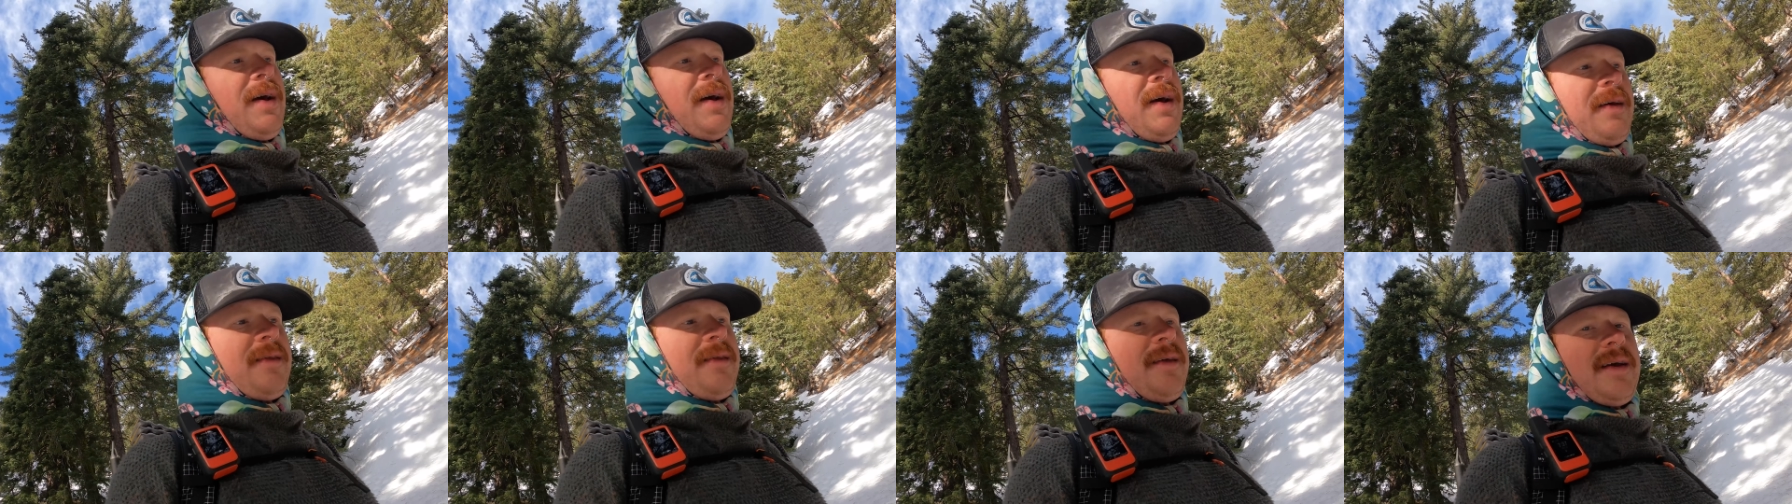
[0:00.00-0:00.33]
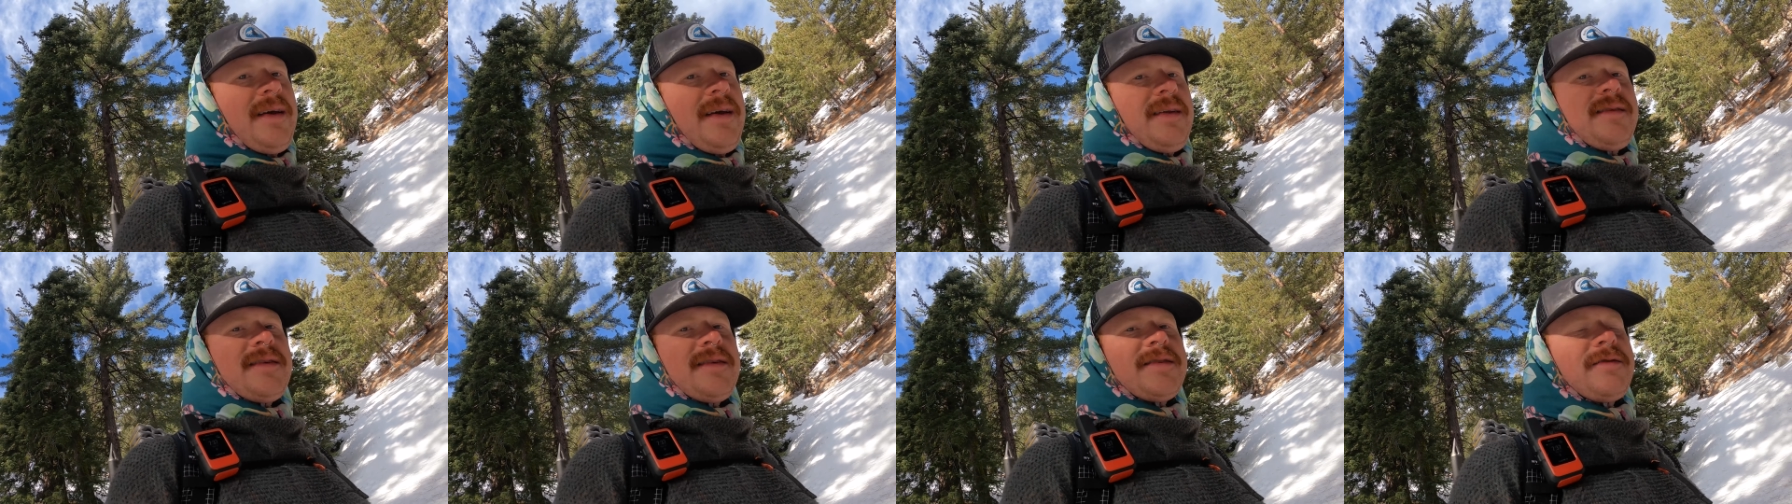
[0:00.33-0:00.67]
I
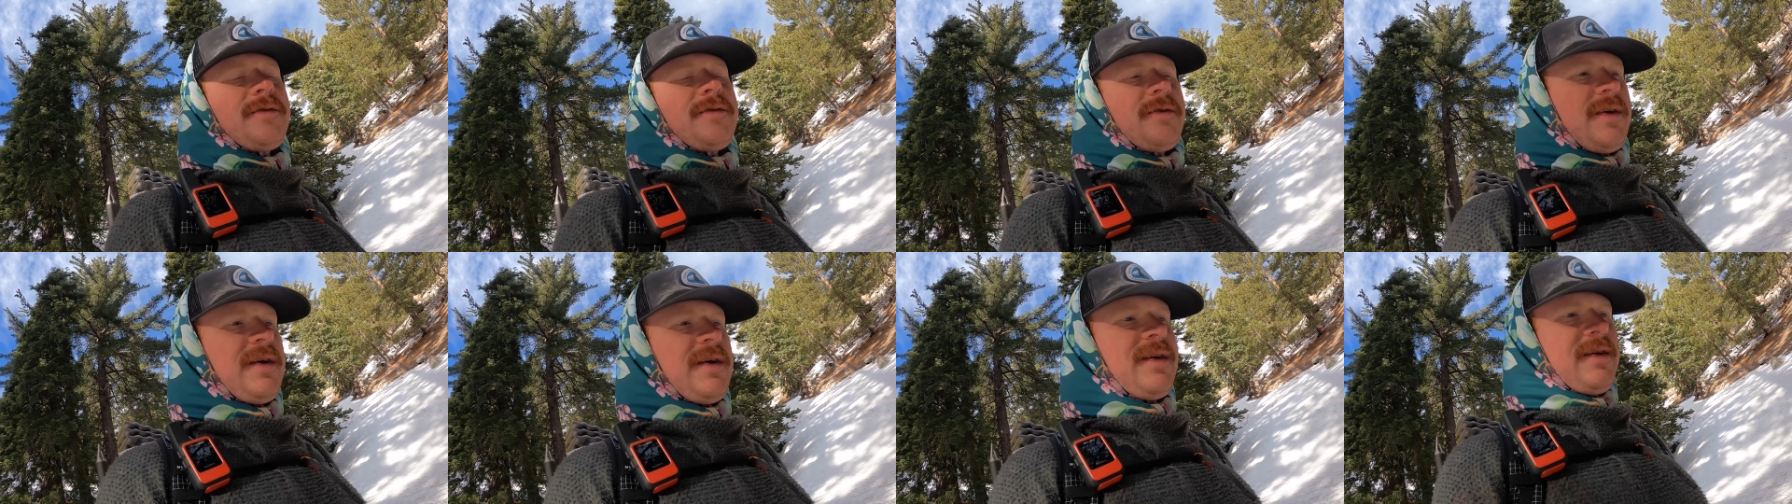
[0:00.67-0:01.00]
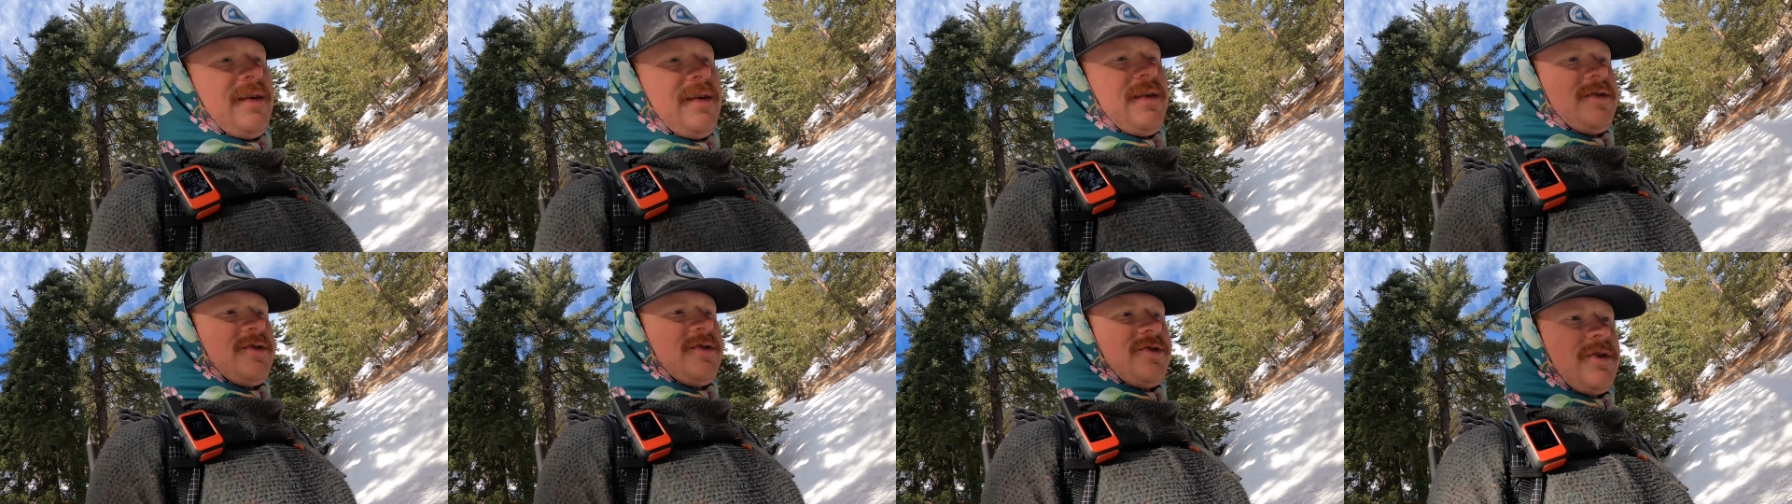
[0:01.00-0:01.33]
think he
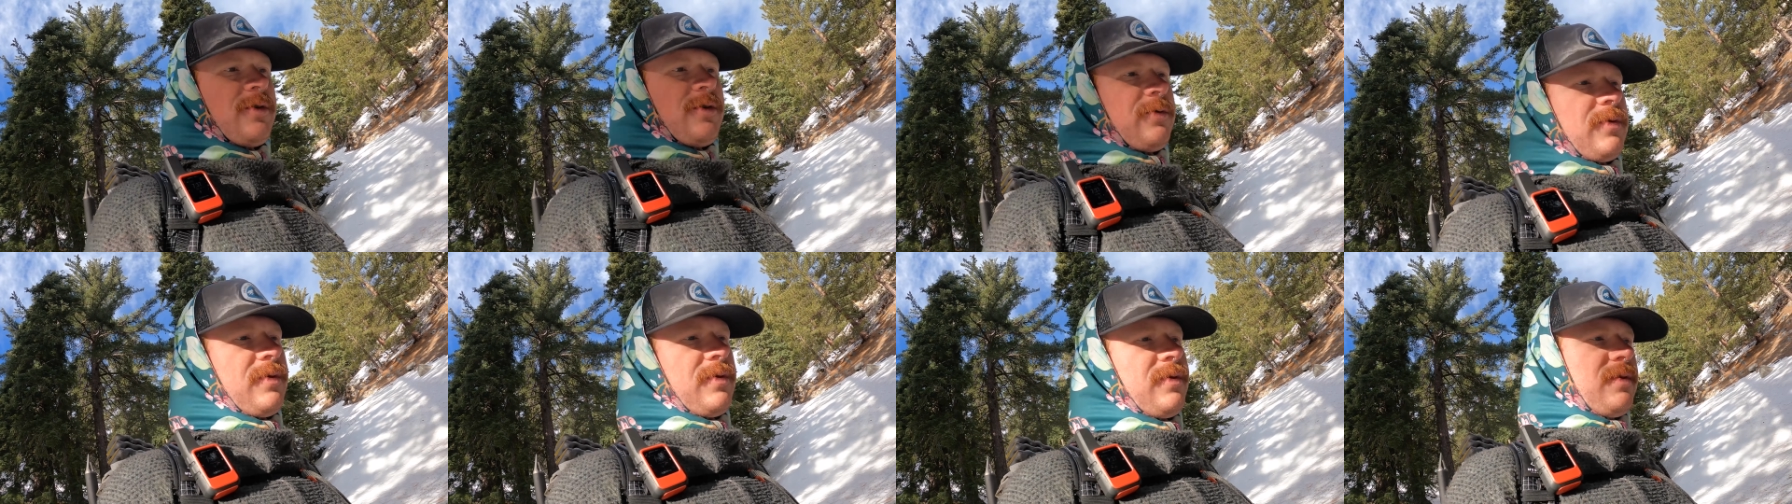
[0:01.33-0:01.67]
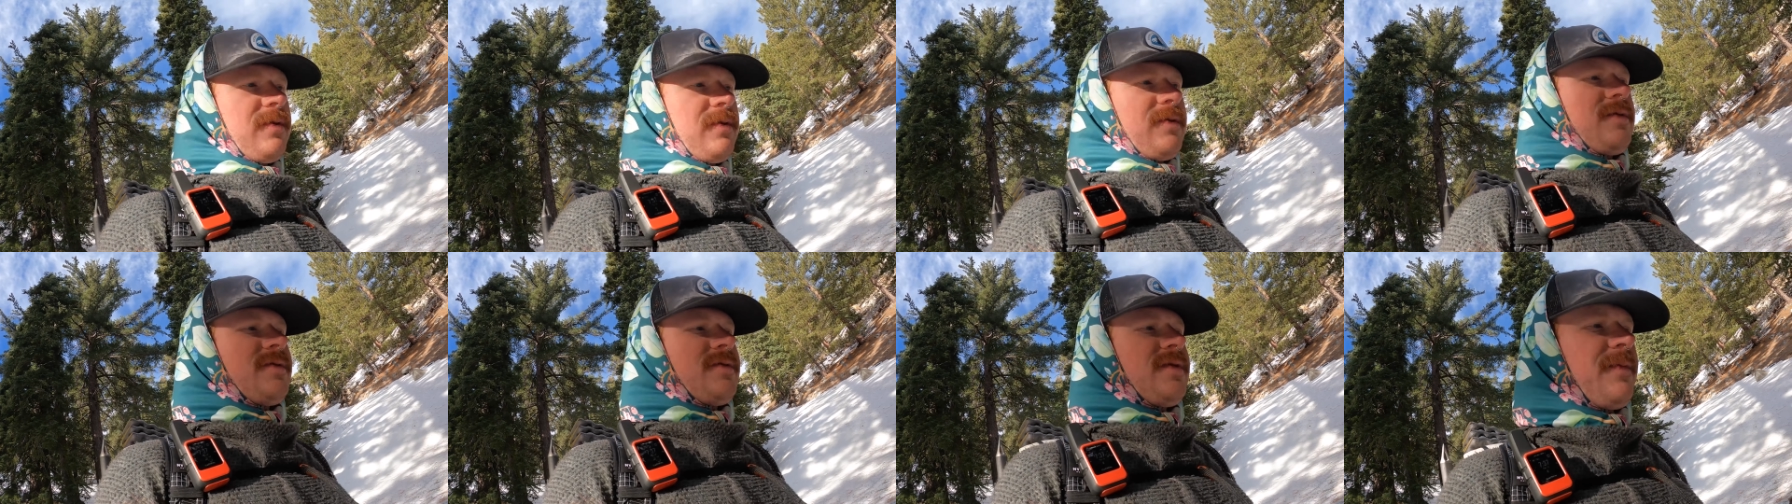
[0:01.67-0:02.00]
dislocated his
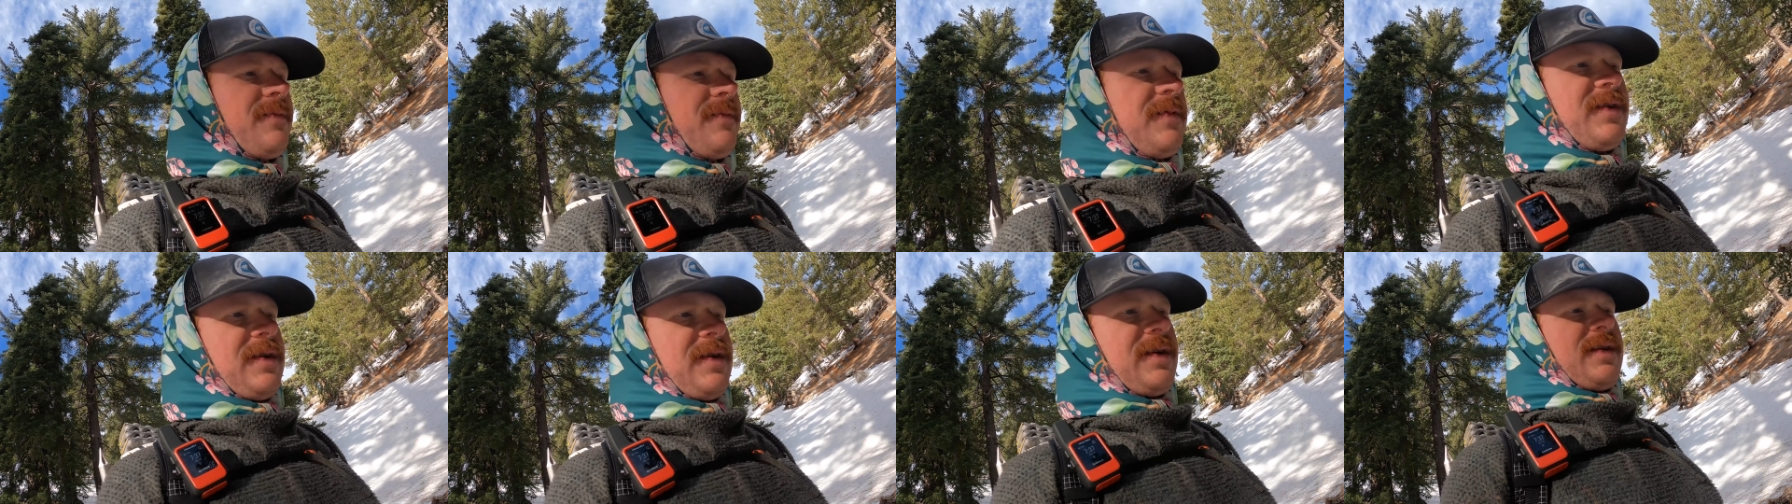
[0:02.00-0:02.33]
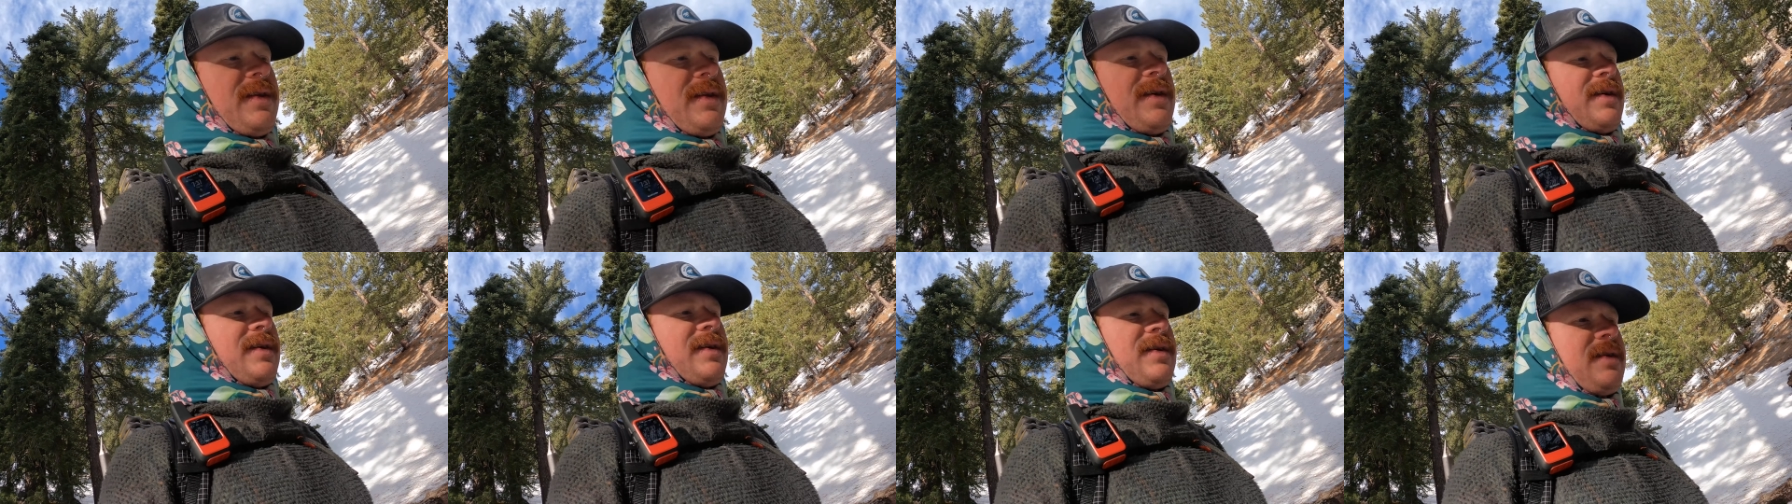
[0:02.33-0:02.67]
shoulder or something like
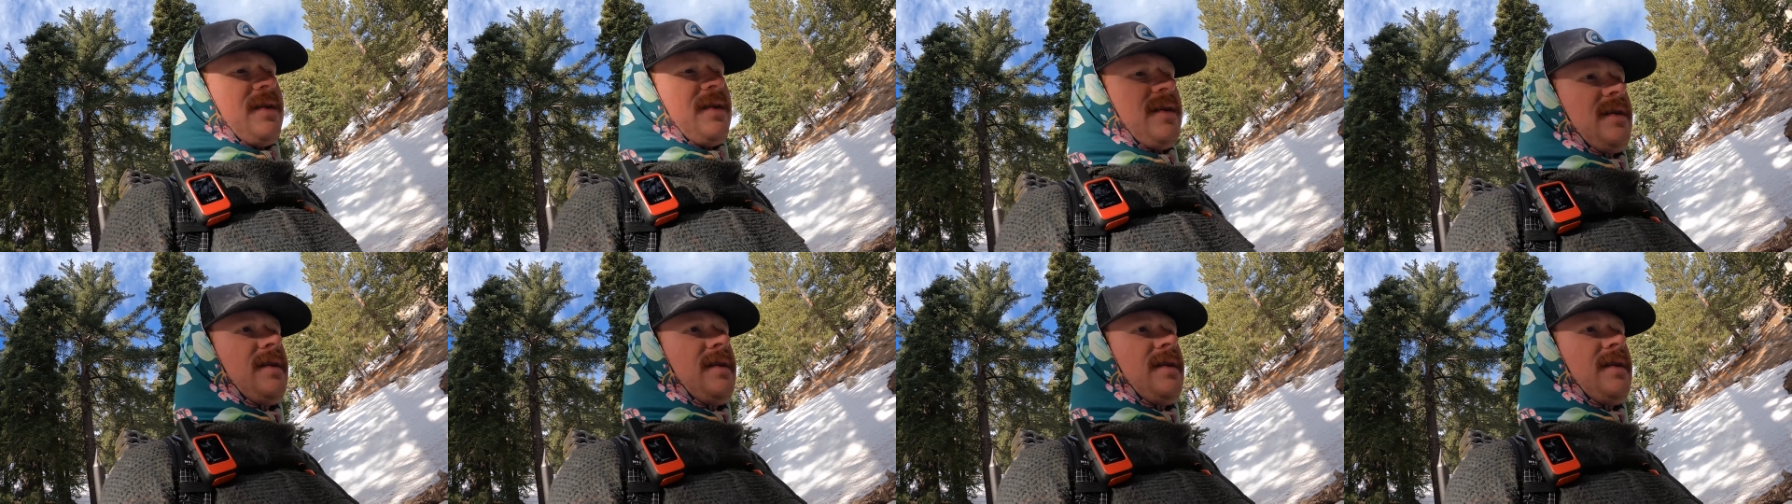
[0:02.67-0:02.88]
that